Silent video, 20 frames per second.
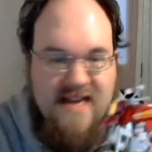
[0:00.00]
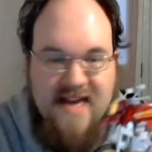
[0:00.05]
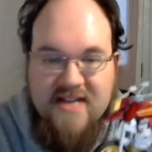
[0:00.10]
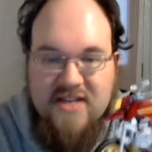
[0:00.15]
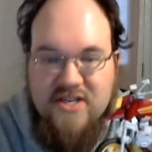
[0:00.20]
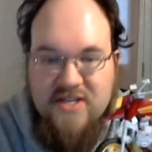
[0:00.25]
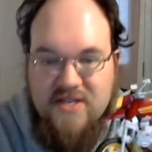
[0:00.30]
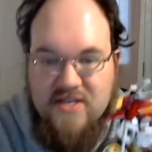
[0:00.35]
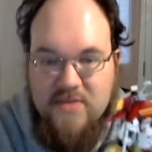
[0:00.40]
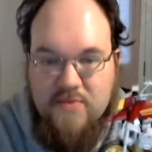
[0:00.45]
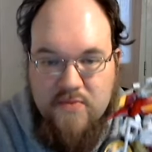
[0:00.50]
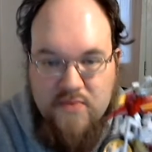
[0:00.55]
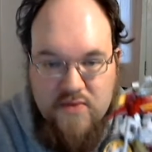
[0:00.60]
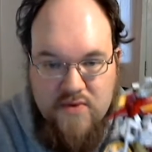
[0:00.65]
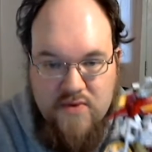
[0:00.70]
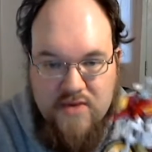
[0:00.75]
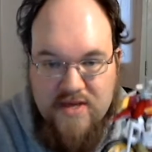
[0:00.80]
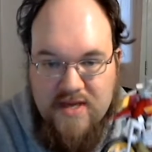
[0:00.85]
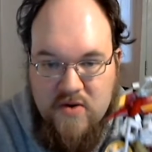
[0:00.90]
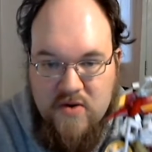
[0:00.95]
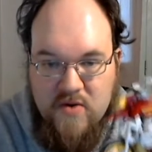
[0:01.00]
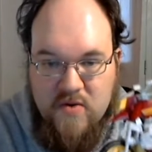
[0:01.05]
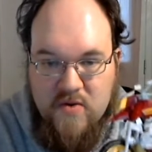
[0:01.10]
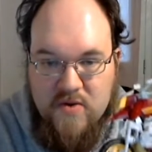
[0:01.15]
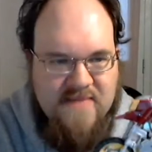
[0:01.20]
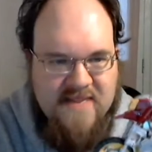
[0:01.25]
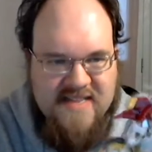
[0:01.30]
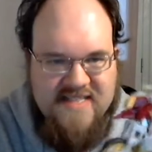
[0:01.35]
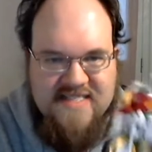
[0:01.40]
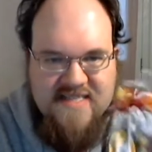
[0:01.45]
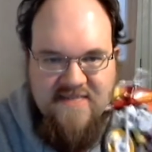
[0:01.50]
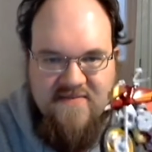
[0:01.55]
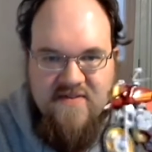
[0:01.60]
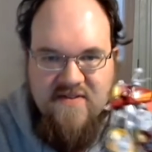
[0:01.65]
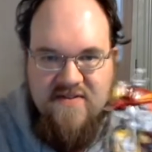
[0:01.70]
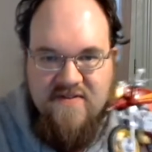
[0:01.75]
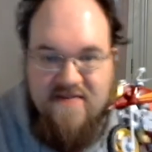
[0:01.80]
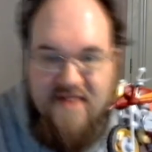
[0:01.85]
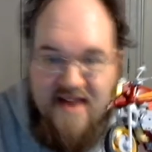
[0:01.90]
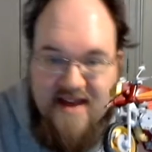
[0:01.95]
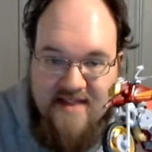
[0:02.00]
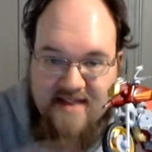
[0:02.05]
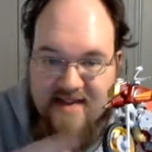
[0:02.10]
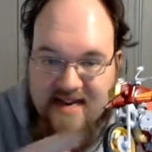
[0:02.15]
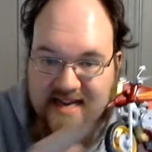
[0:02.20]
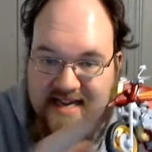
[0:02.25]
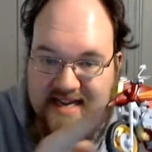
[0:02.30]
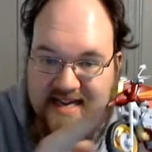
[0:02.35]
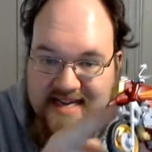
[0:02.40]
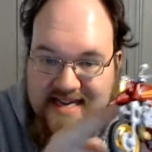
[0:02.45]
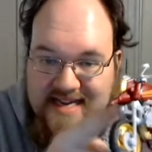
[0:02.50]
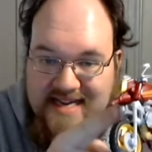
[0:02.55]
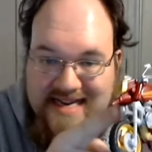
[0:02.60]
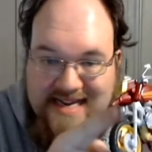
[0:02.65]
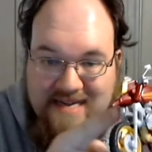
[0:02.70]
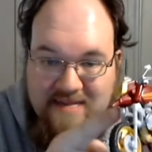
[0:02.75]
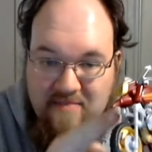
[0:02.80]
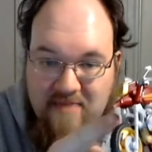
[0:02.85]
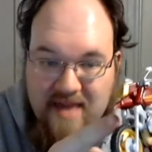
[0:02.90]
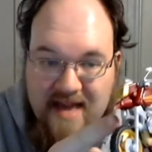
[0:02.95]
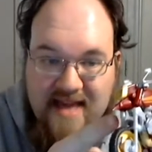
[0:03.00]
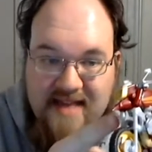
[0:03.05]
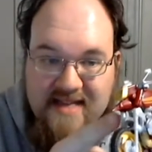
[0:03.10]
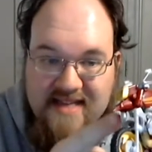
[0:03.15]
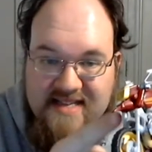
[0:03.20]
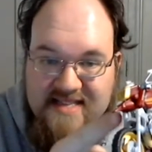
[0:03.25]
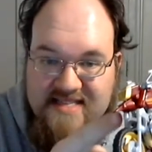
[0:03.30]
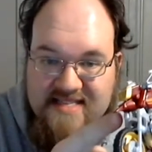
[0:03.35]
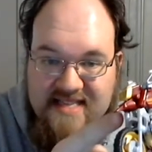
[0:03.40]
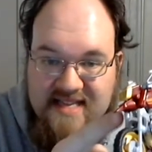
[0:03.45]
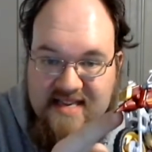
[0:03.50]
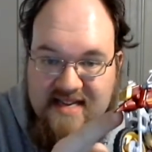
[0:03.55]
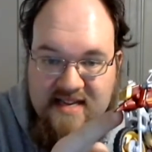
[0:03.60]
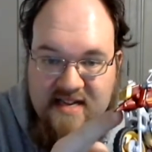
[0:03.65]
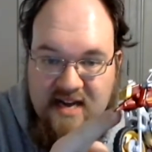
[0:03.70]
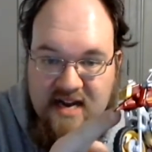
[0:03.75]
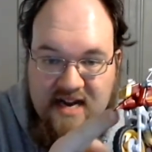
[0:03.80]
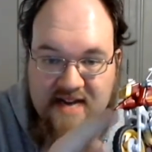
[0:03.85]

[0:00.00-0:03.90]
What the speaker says: He actually looks really cool, except for the fact that I cannot peg this in.